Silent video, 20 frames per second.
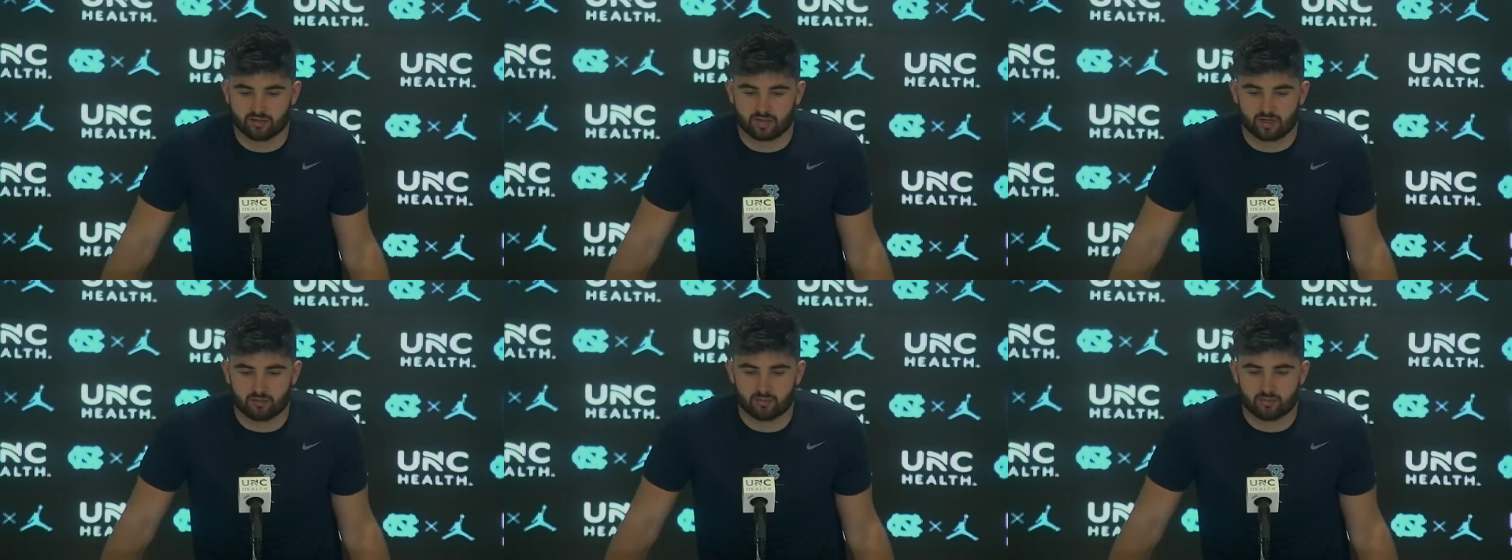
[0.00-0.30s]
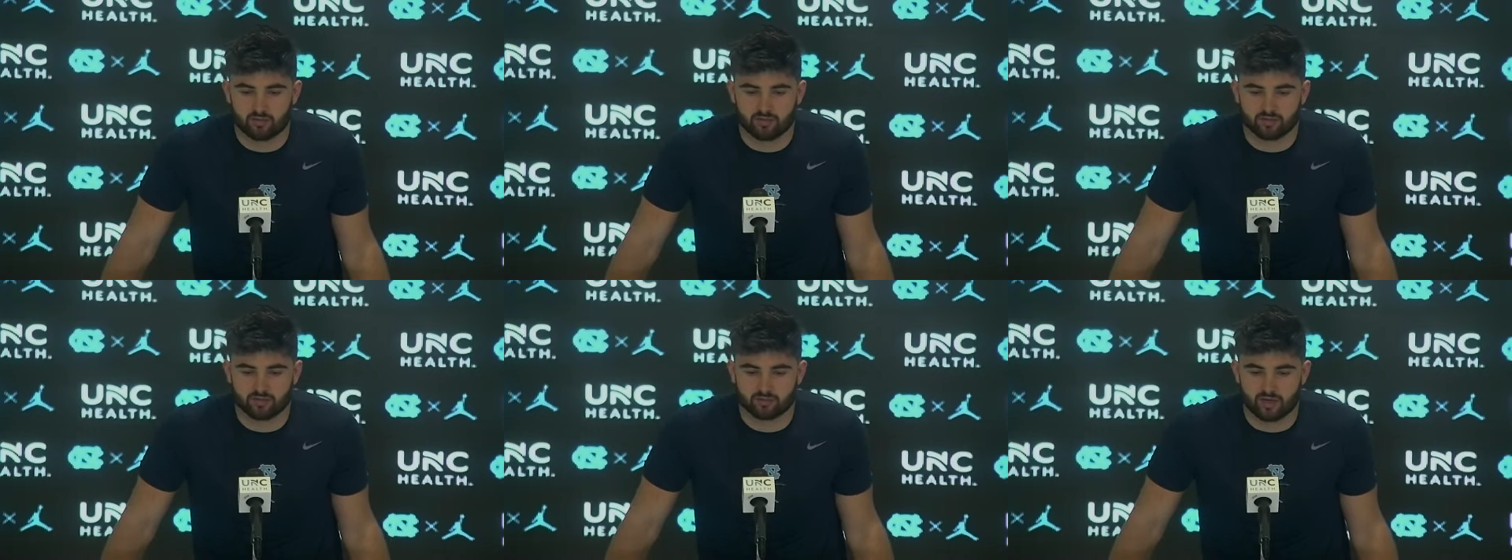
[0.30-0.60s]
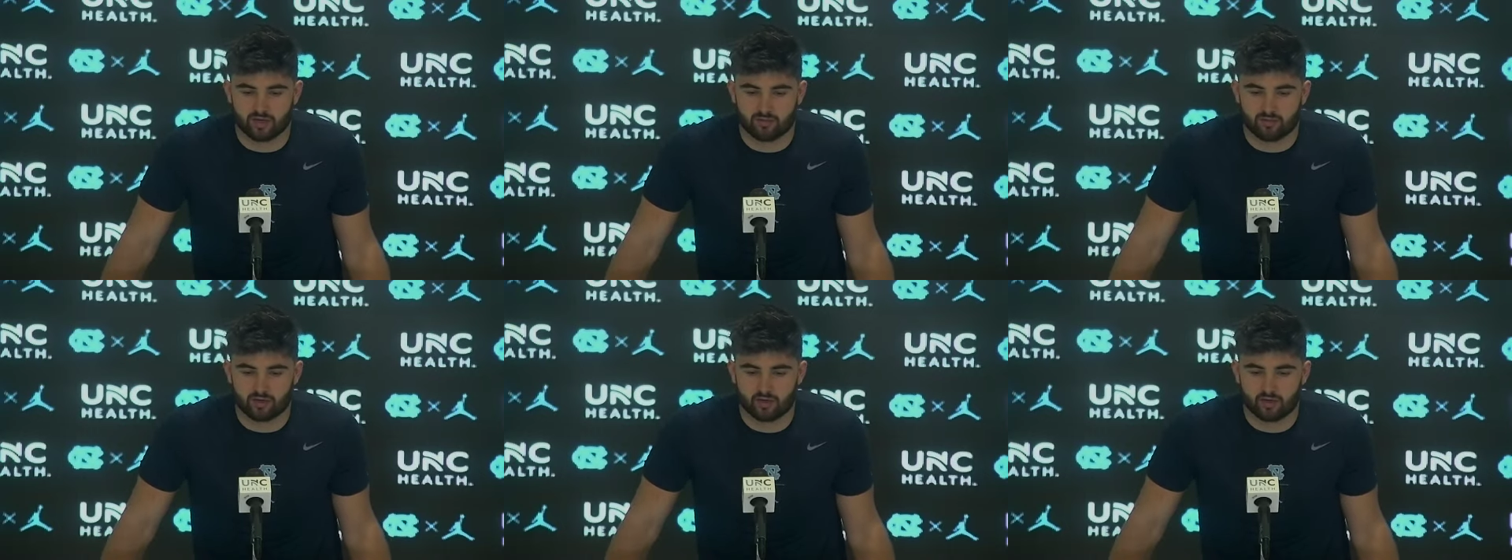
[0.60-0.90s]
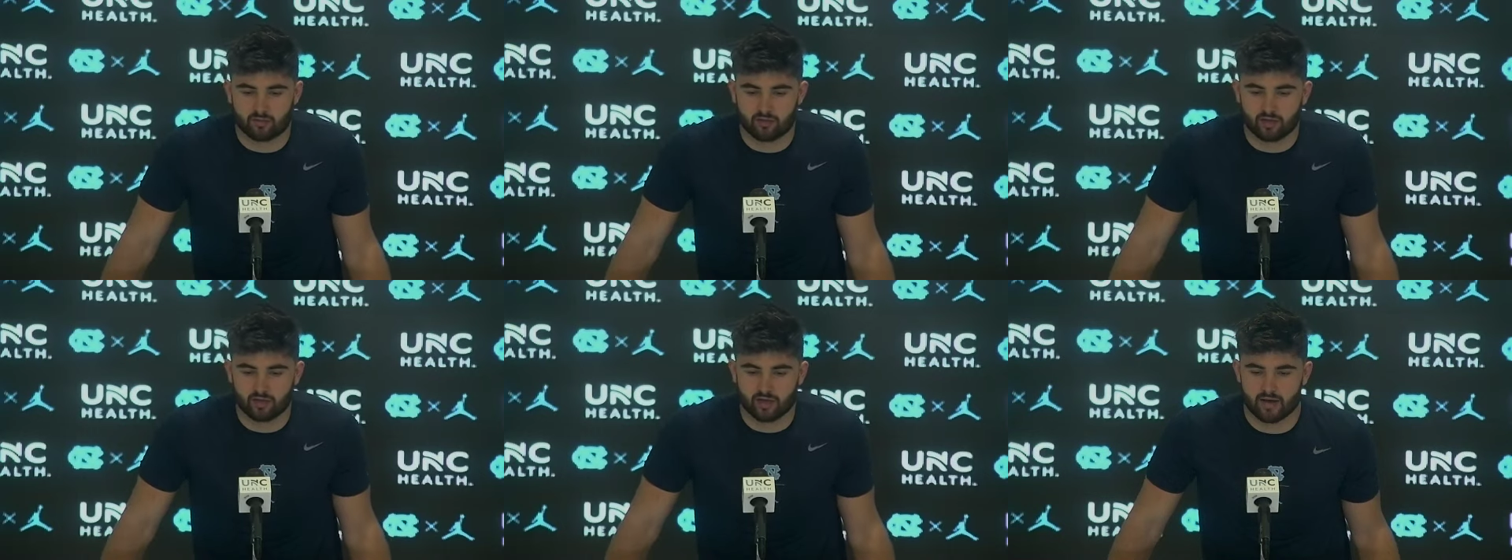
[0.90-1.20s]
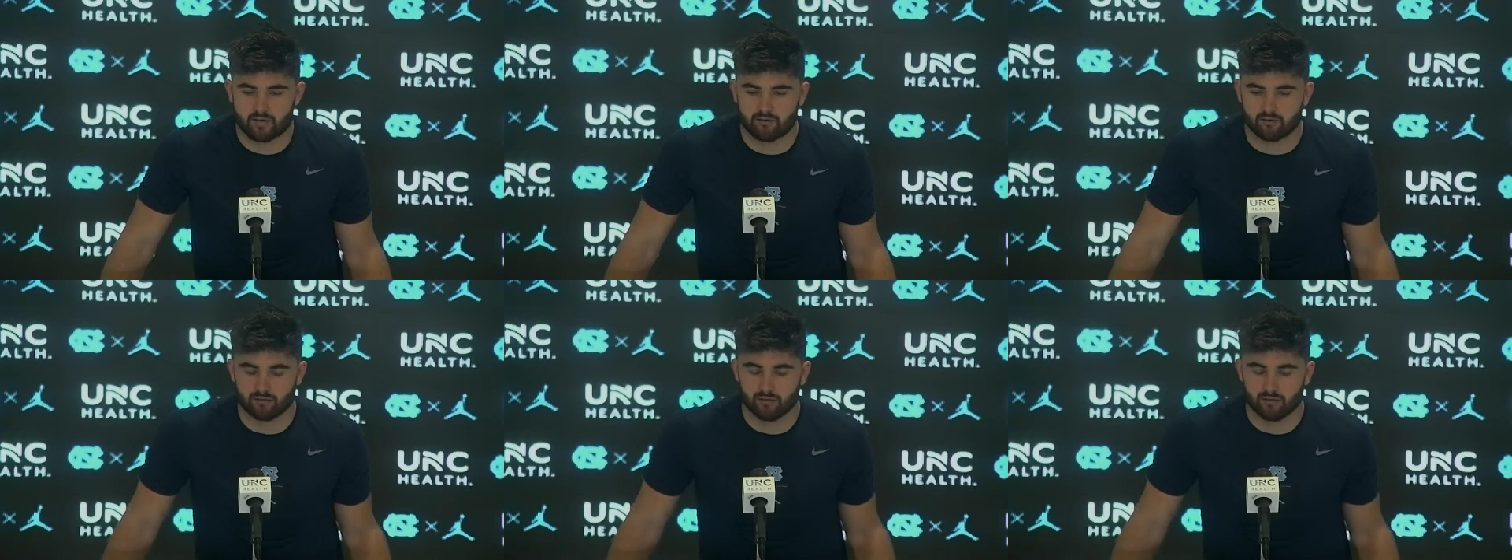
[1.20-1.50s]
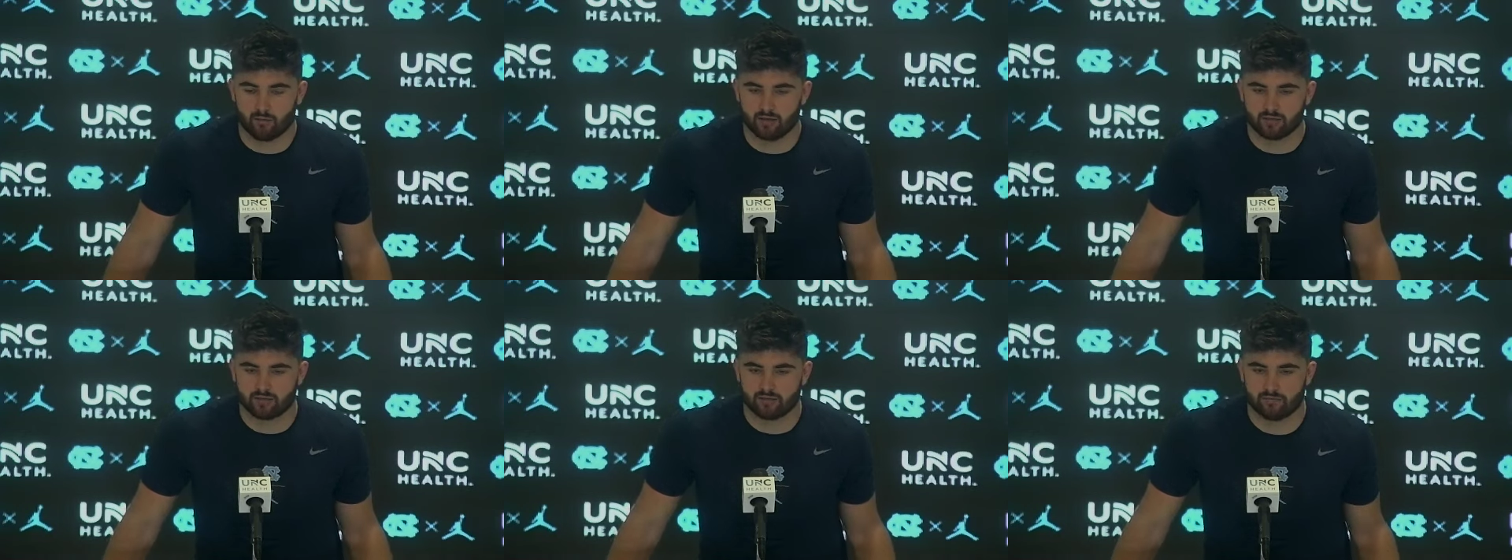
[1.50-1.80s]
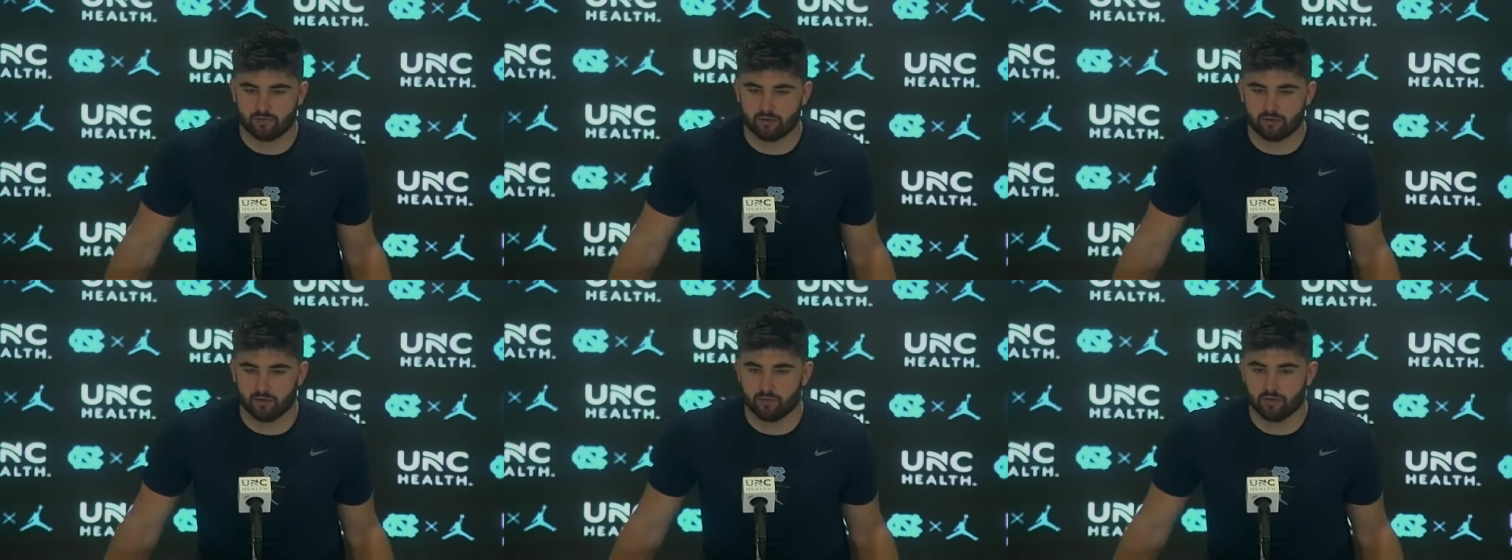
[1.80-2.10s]
A couple of those might have been on me. I haven't really watched
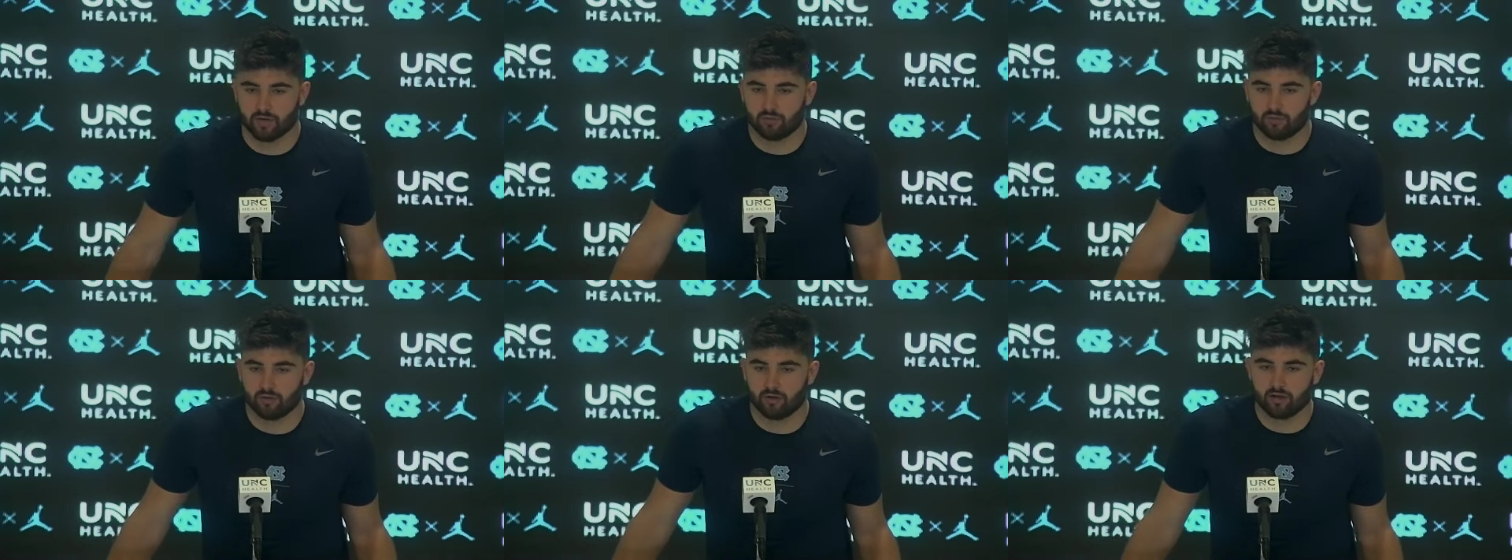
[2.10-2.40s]
the film yet.